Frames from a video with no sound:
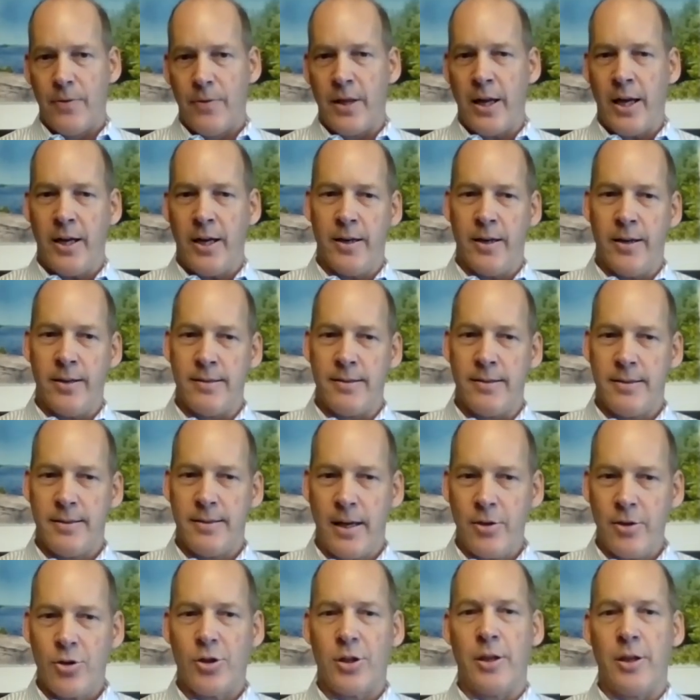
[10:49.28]
then it
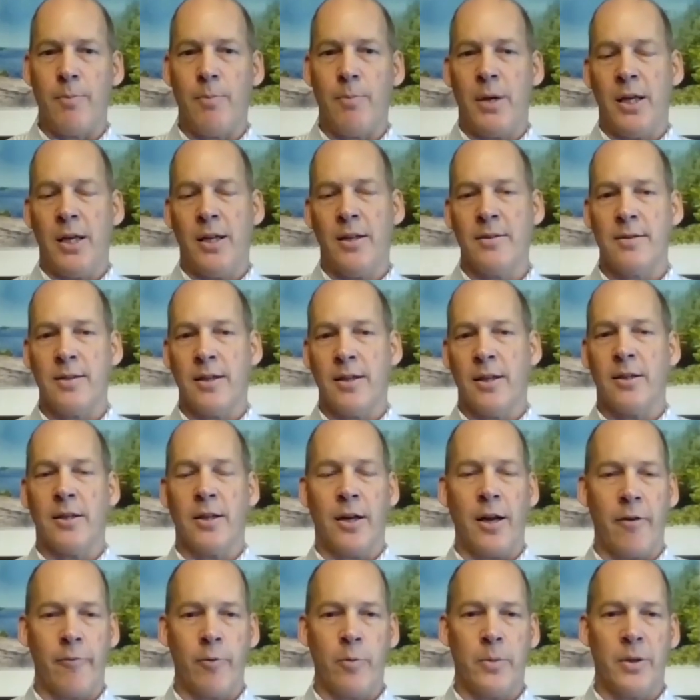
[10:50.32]
essentially means that the
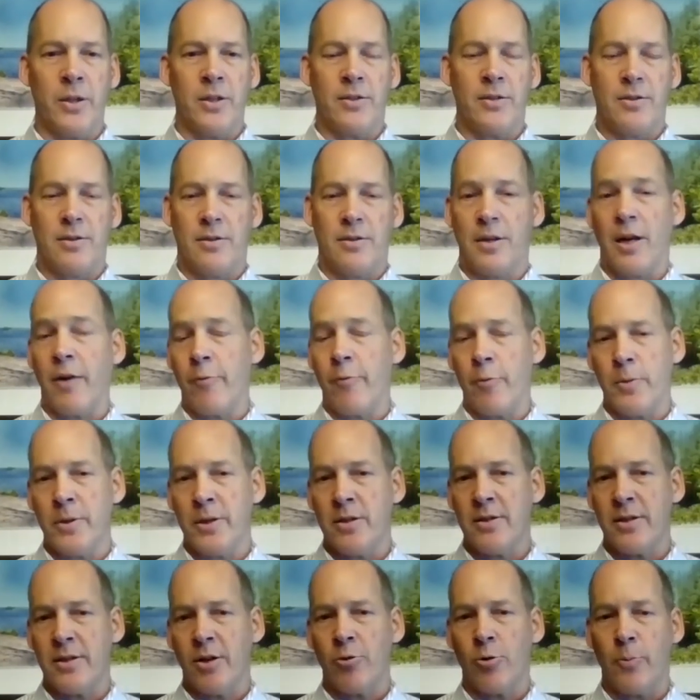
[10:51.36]
governments
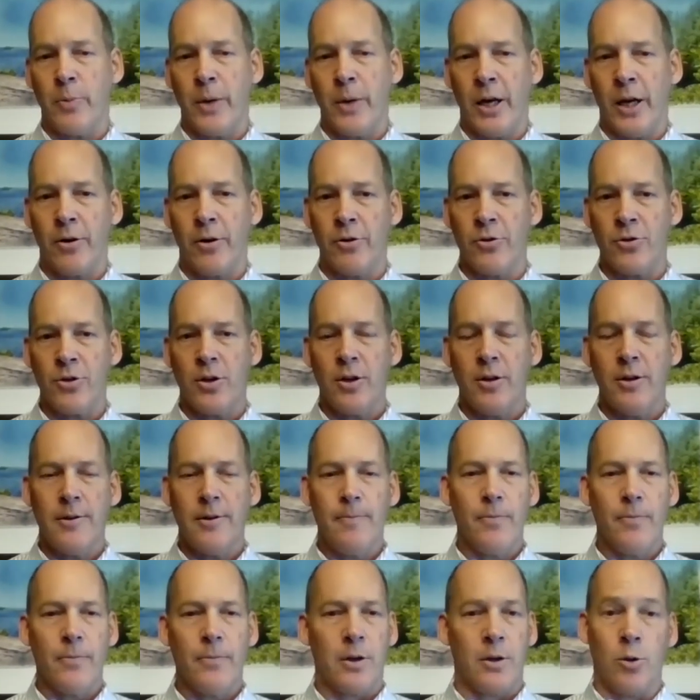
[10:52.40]
and central bankers
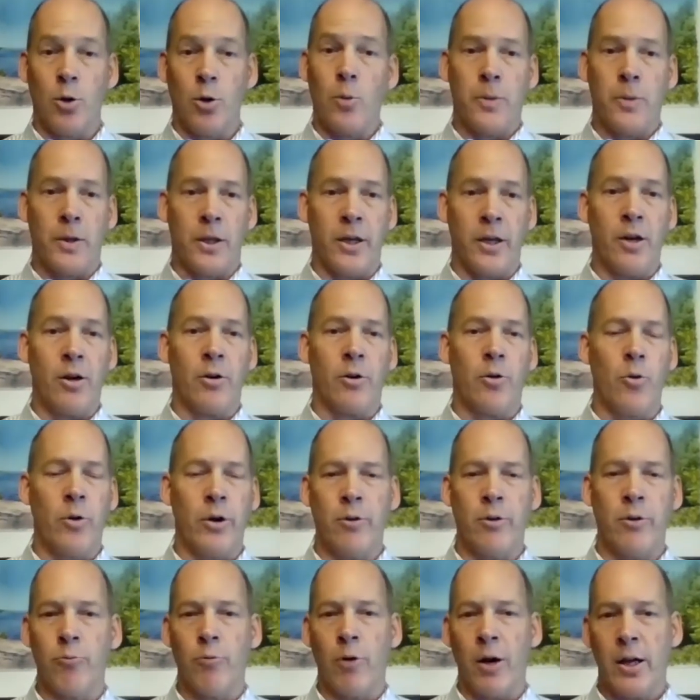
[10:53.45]
globally are going
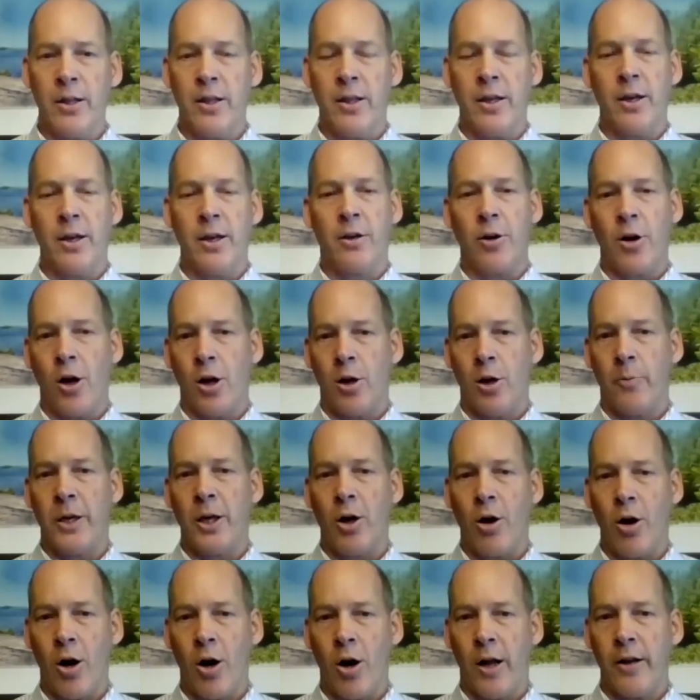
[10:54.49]
to run the economy
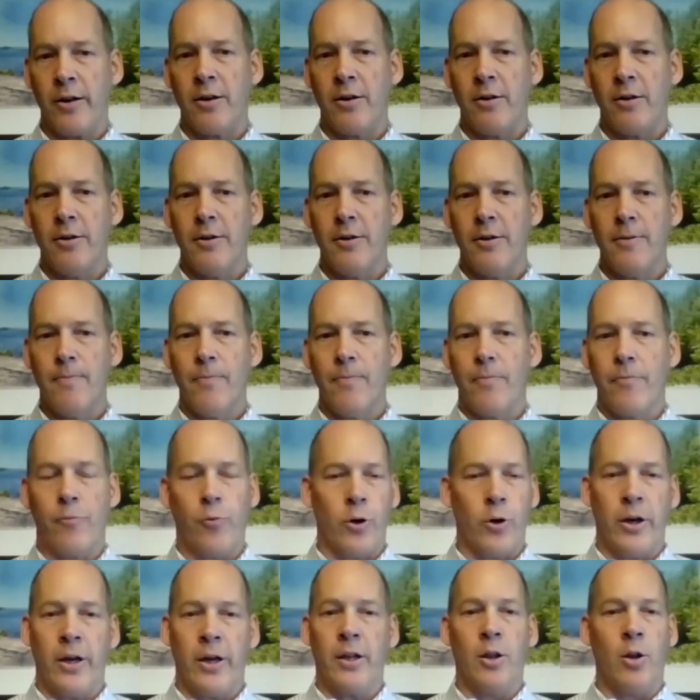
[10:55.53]
hot
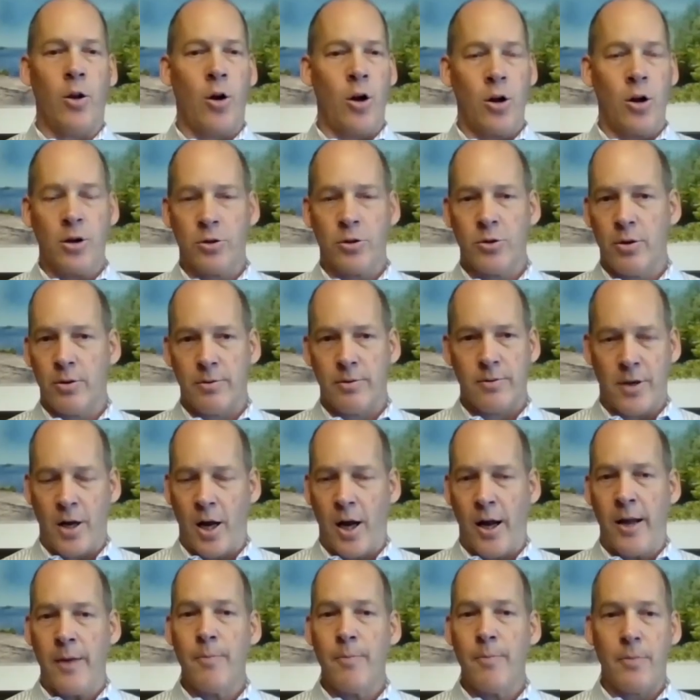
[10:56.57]
for a long
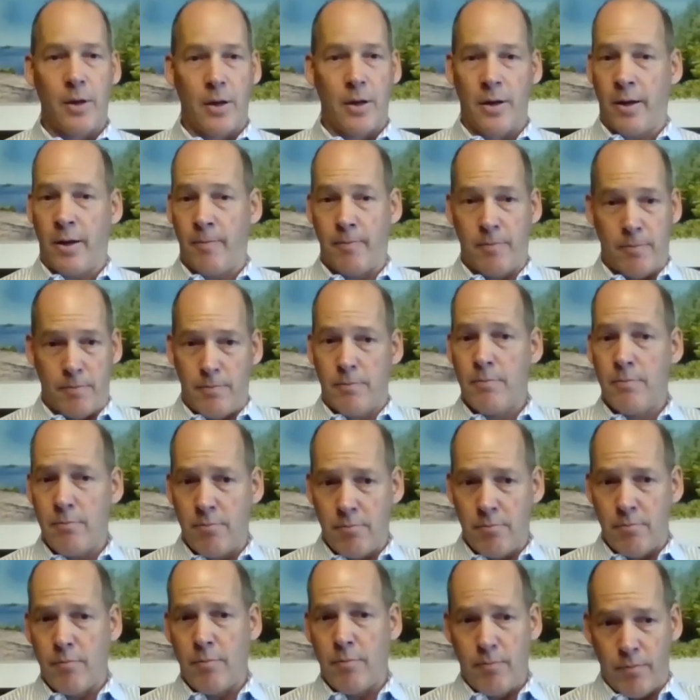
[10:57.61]
time
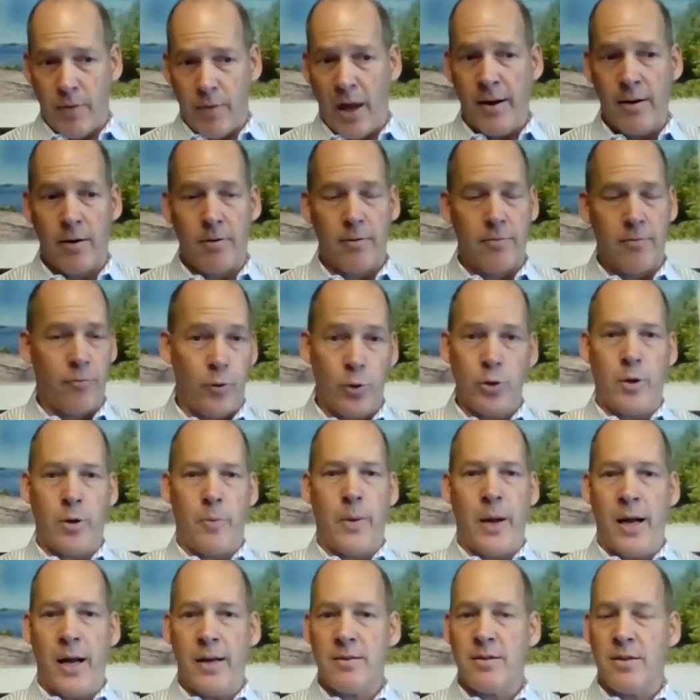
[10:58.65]
at full
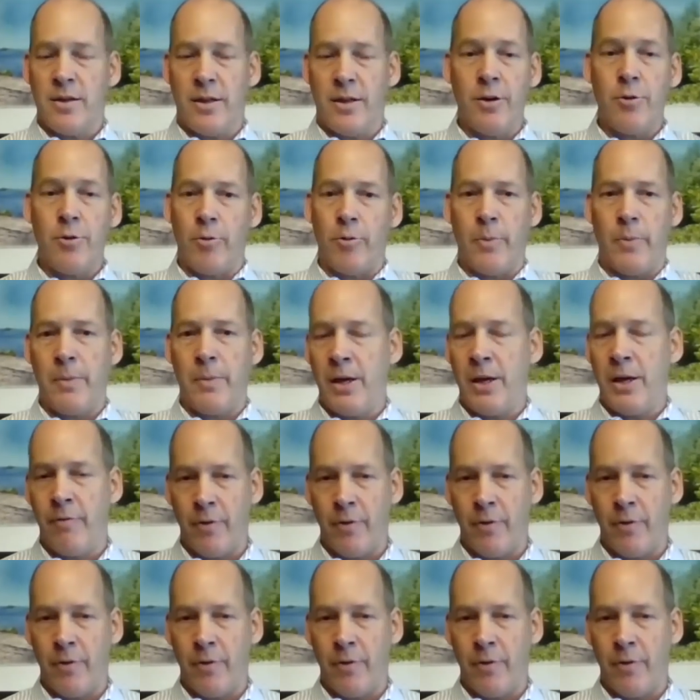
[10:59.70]
capacity, or maybe